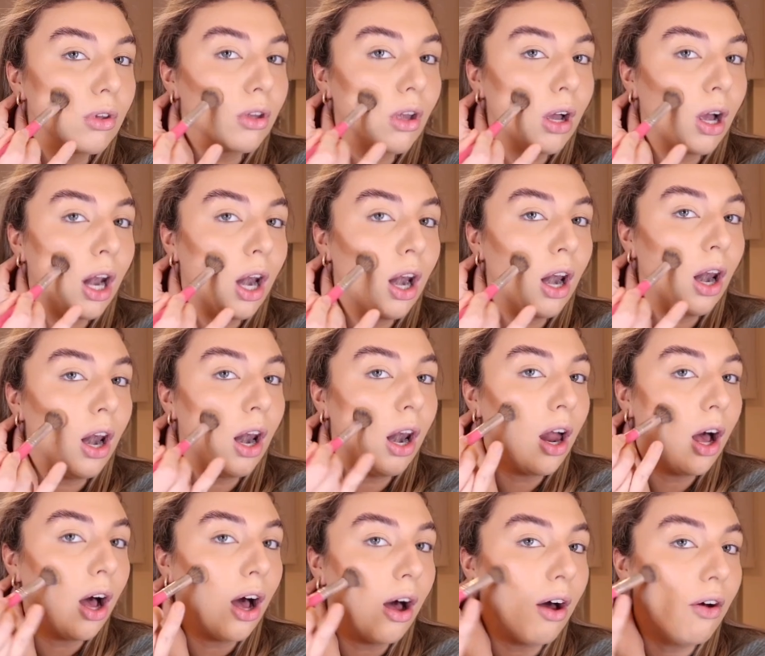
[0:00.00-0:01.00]
I
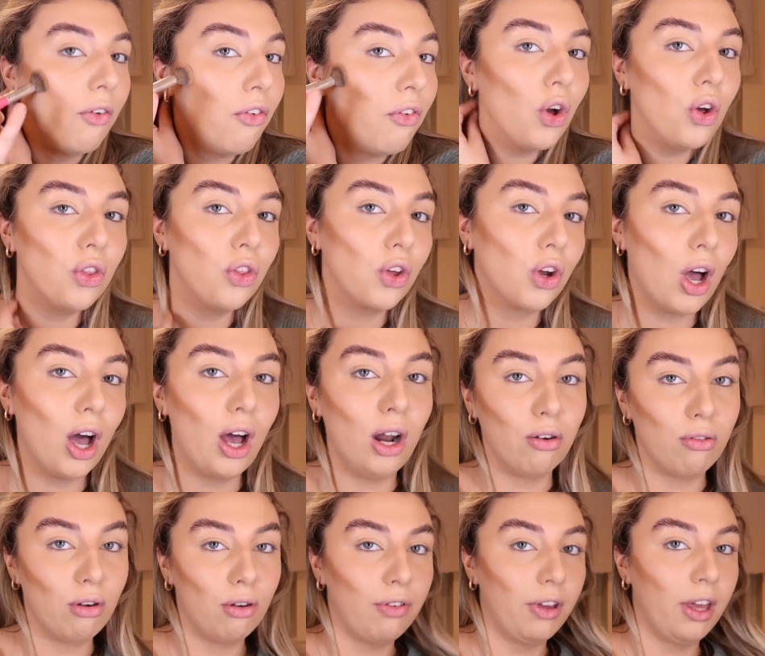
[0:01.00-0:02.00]
love the
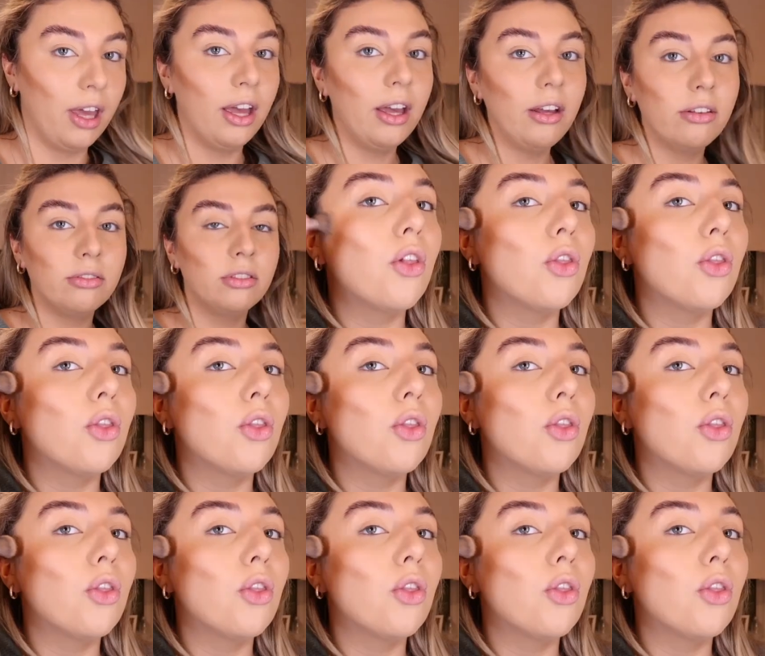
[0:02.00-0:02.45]
colour of it.